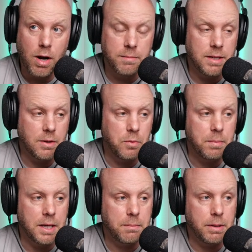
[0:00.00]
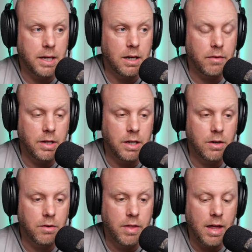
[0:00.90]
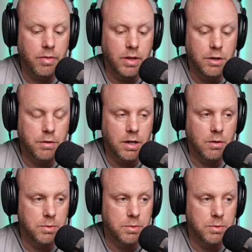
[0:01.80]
team that would be completed on the year that the dreadnought was